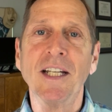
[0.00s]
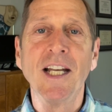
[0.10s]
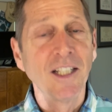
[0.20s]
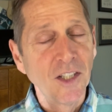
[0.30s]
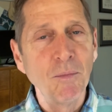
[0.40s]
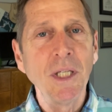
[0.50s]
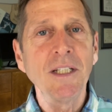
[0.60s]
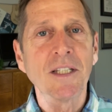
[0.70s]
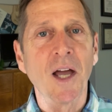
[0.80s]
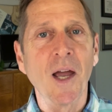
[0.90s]
And in the
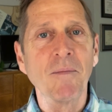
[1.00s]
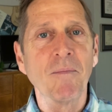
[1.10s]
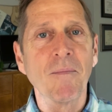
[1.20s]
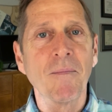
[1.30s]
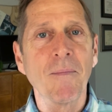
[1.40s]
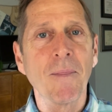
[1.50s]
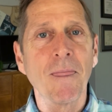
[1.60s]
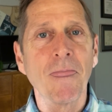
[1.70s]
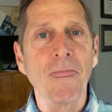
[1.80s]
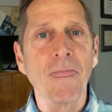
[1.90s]
meantime,
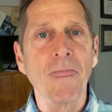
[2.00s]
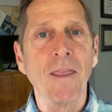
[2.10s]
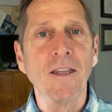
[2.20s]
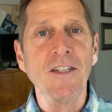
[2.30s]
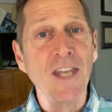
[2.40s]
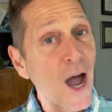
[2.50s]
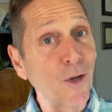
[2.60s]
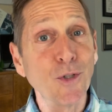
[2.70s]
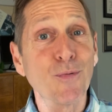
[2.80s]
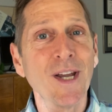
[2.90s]
now
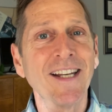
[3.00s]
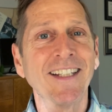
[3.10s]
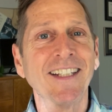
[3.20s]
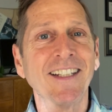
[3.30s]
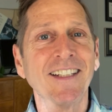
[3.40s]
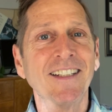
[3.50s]
you're ready